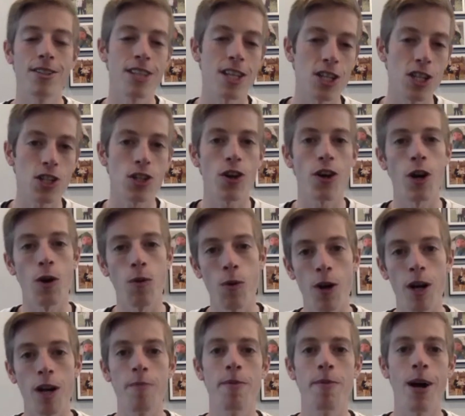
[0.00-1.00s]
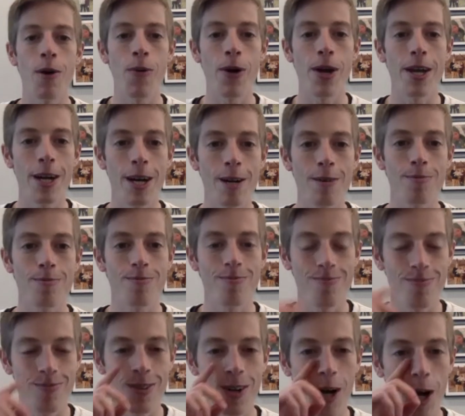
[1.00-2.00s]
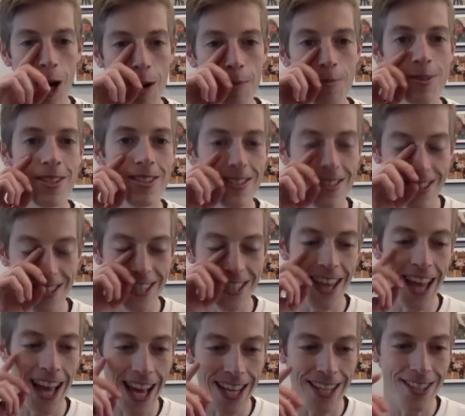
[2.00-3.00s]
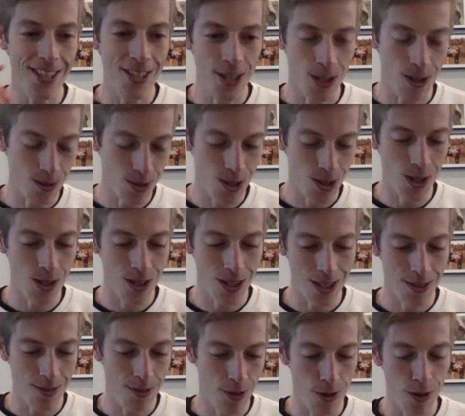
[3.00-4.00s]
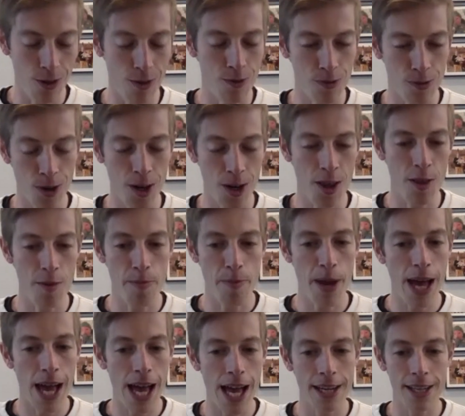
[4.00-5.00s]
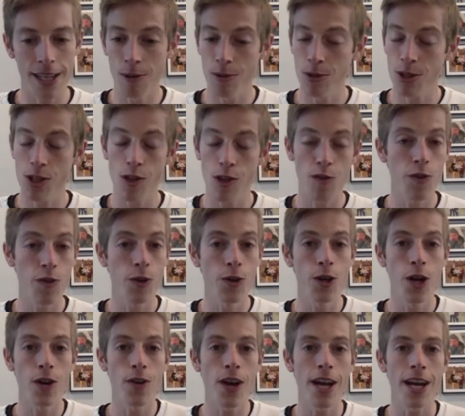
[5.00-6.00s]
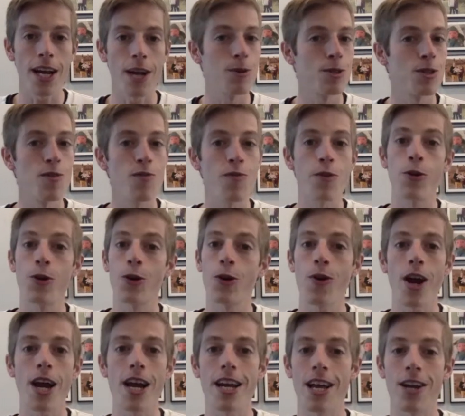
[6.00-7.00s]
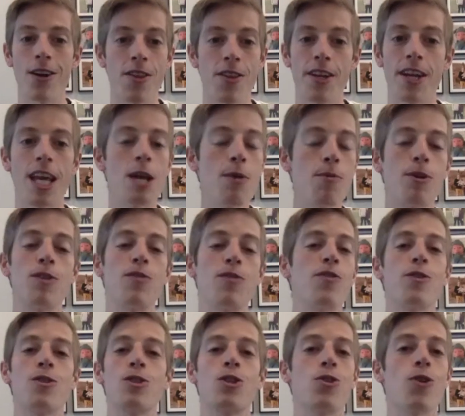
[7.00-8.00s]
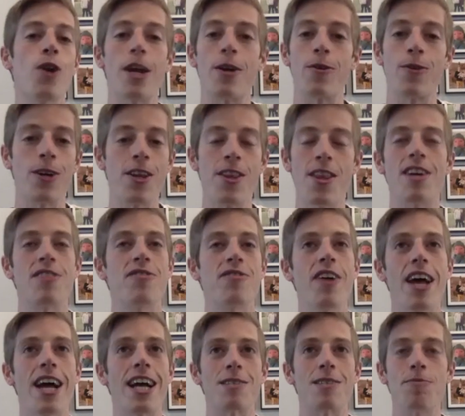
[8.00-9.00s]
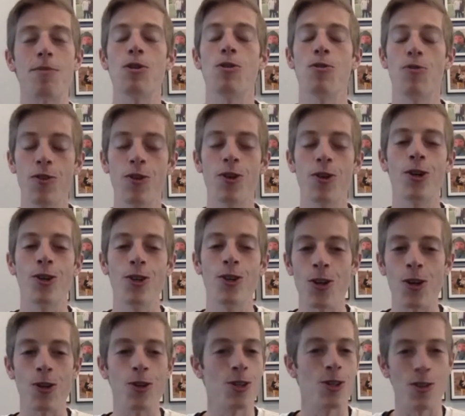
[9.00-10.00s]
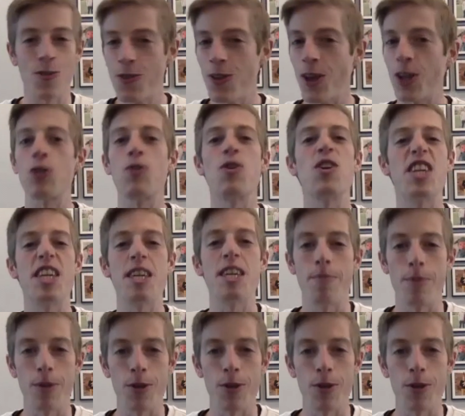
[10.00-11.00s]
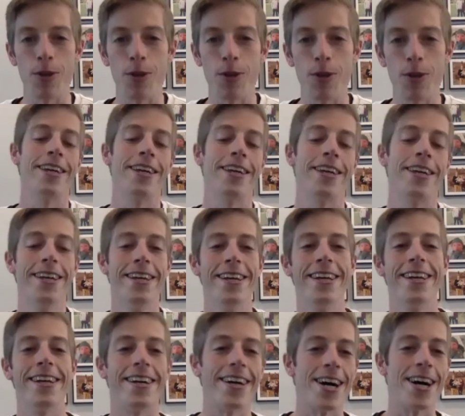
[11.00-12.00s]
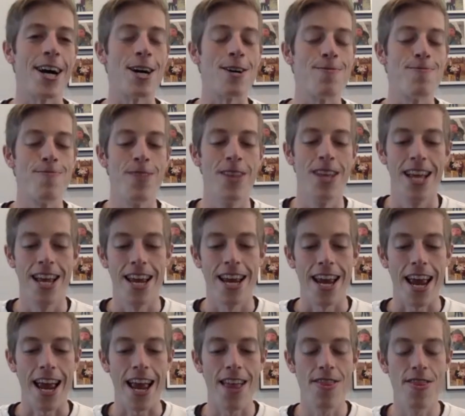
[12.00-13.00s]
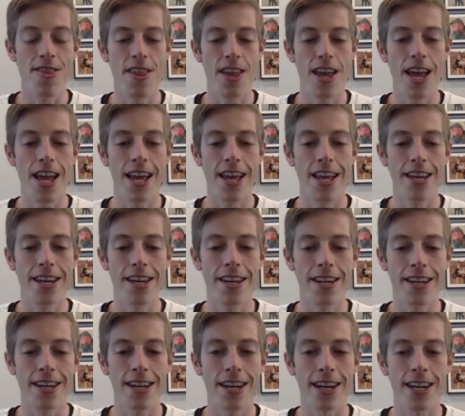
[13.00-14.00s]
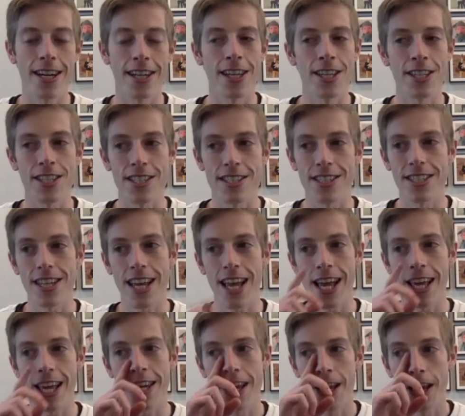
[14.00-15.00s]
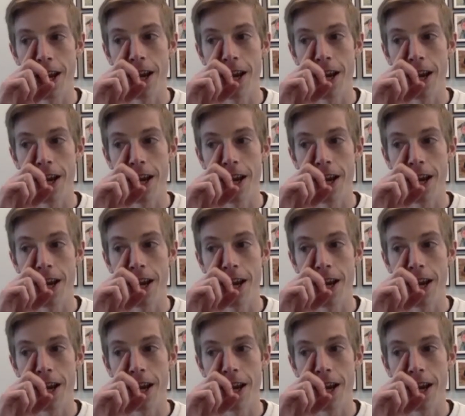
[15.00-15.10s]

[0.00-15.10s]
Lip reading: I started working my way up to that, you know, to the front of the pack, and I was still feeling all right. I wasn't feeling great. I don't think anyone feels great running that fast, but you feel, you know, you just feel like you can keep going. And then kind of like you said,